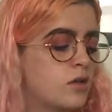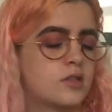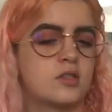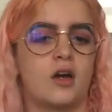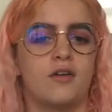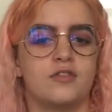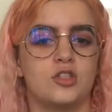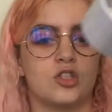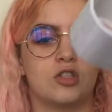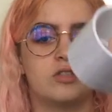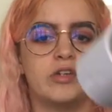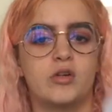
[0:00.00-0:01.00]
stuff and
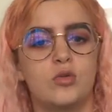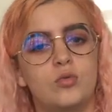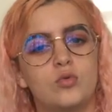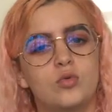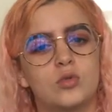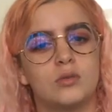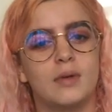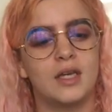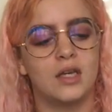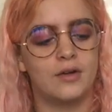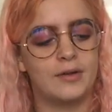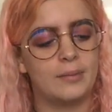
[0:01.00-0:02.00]
just stick on the wall to
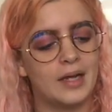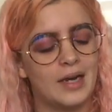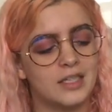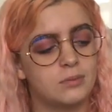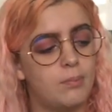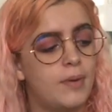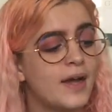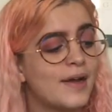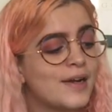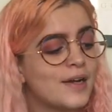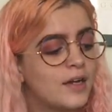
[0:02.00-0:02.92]
make it look a bit less bare.